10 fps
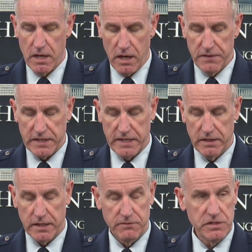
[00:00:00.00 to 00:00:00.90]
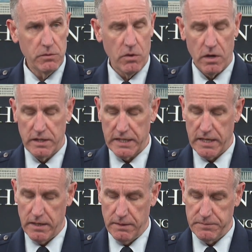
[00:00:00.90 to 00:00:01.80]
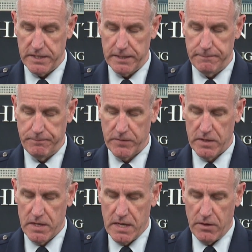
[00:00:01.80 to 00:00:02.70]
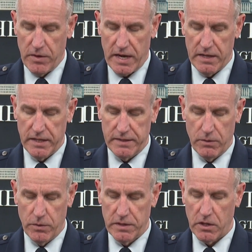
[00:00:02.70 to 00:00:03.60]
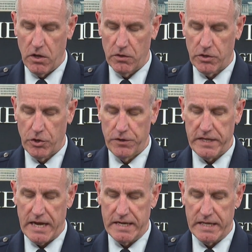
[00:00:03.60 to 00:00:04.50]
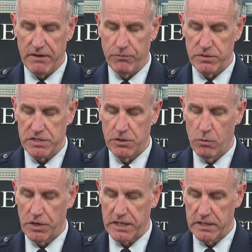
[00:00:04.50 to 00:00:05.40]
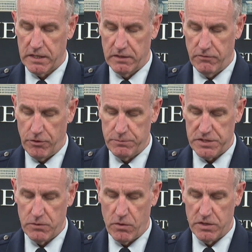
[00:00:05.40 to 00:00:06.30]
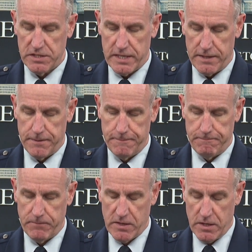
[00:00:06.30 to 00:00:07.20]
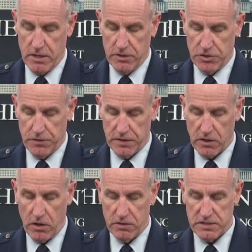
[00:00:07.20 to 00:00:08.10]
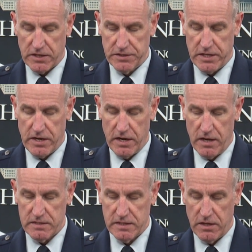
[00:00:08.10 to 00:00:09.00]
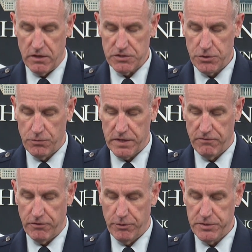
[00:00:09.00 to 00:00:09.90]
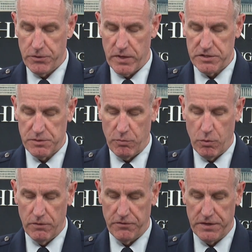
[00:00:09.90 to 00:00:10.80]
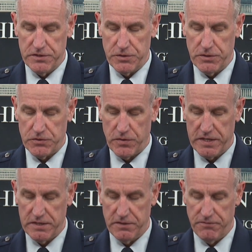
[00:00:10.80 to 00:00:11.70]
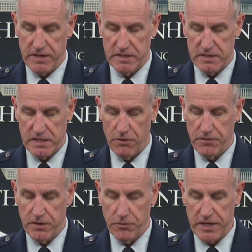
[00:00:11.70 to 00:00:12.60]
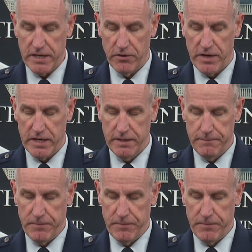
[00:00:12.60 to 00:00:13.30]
on the killing of Sinwar and to get an update. I would highlight that when the call occurred, the IDF was still working to confirm Sinwar's death. During the call, Secretary Austin also reaffirmed U.S. support for Israel's right to defend itself and reiterated